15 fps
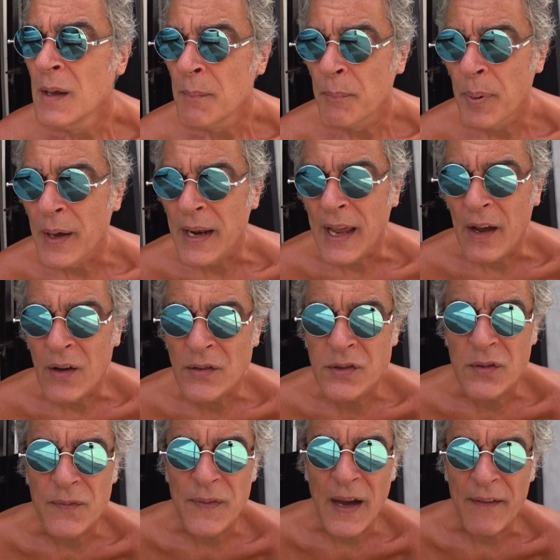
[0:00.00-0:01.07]
but I also
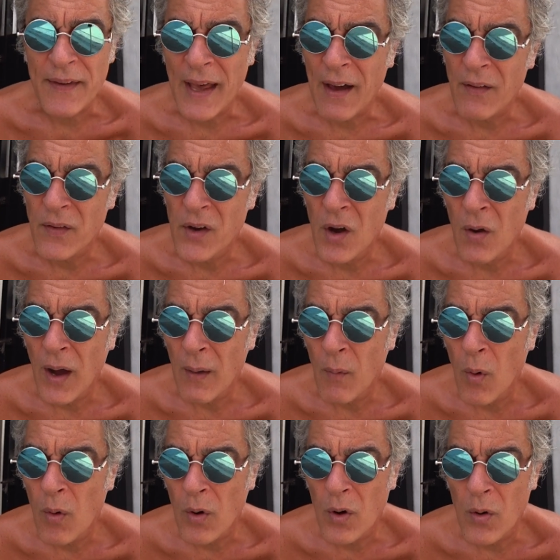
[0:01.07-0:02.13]
found out, no, I
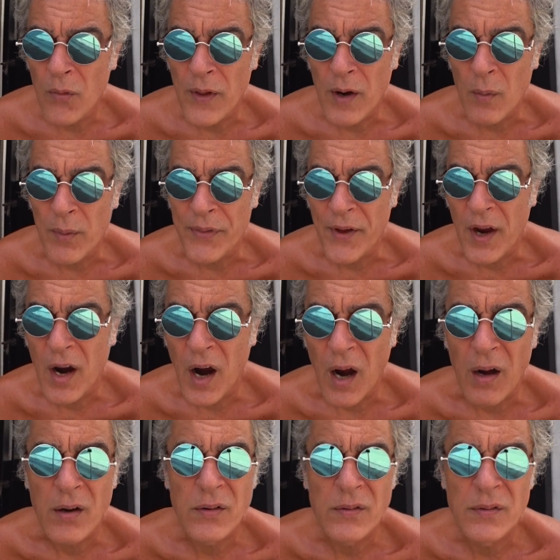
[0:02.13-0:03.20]
won't go there with a car,
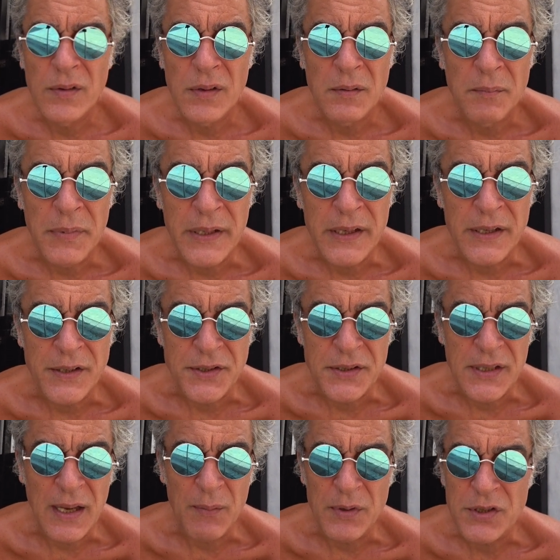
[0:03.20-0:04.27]
because
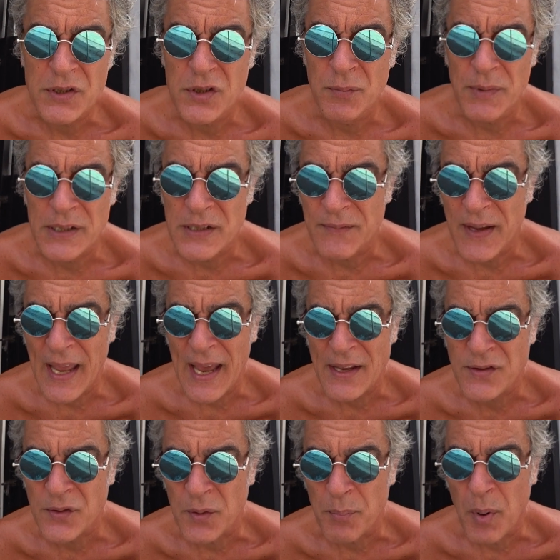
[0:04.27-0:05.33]
it was too much of a
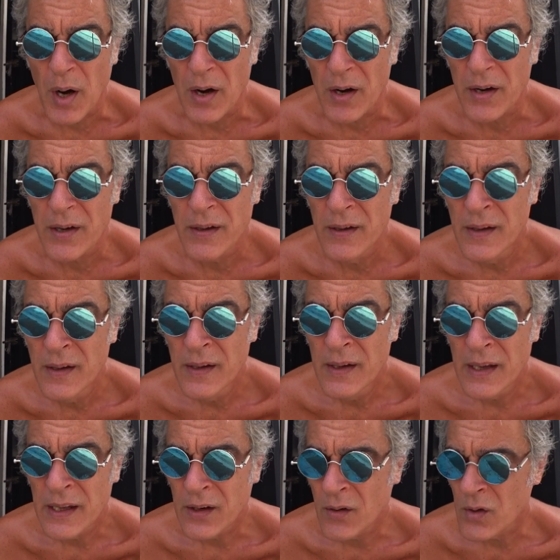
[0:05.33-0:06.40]
hassle to park.
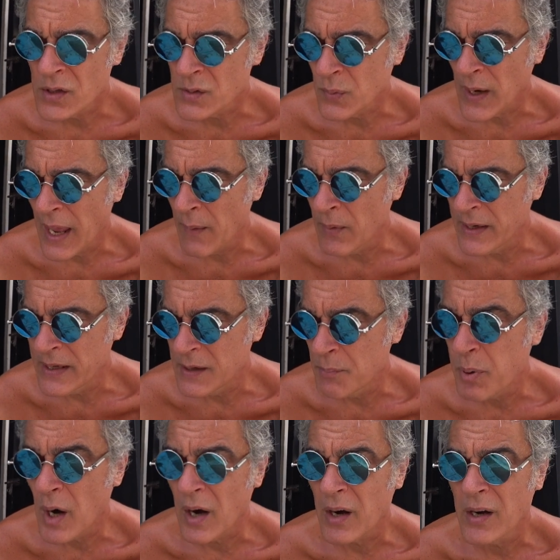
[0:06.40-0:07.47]
And of course, when I went into
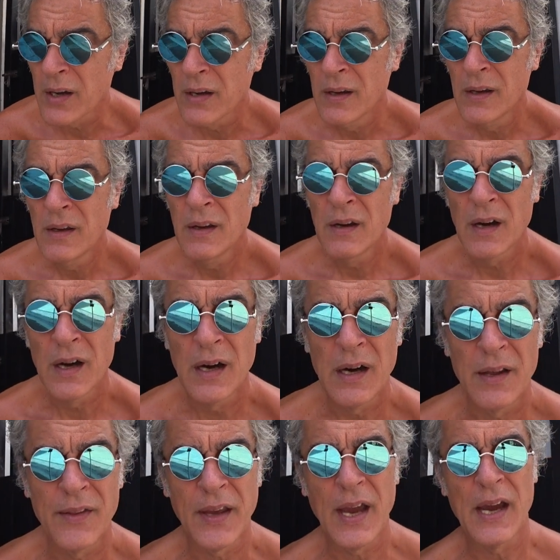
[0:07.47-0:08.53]
park,
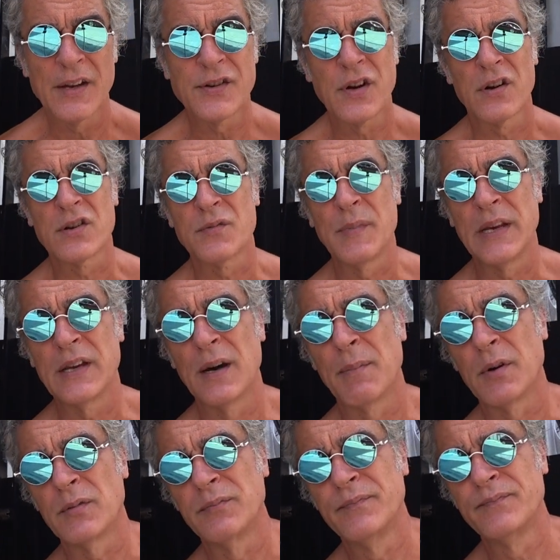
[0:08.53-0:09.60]
the guy charged me
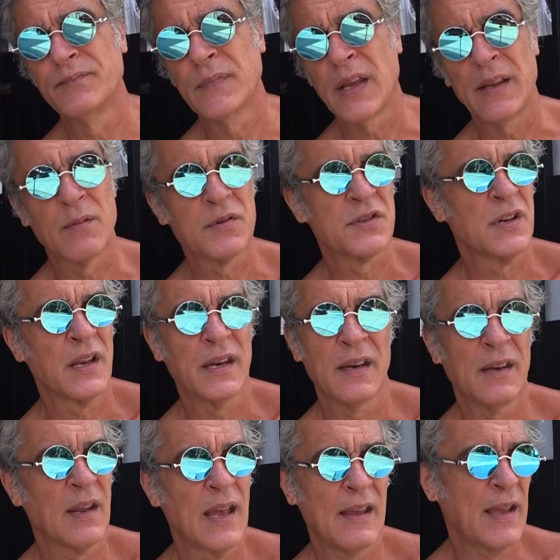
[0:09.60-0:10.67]
double, and there was nothing.
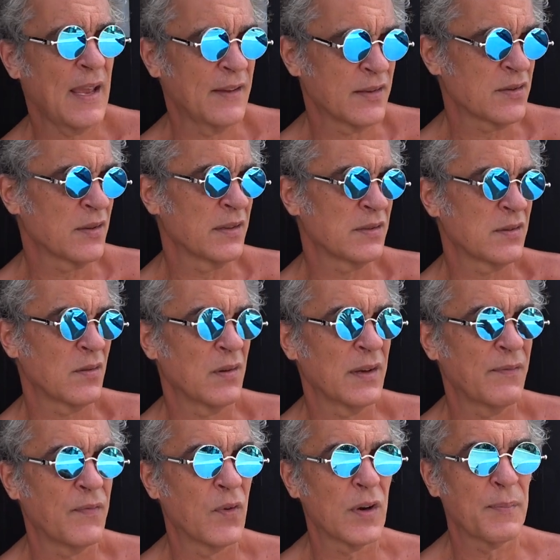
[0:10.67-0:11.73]
Hey, it's only
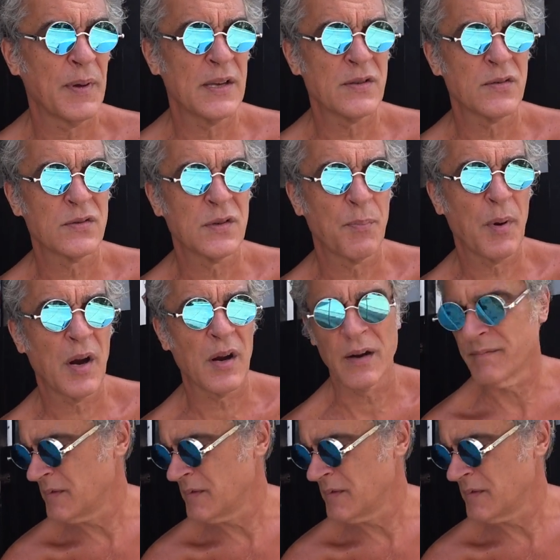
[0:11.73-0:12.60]
40 pesos to park.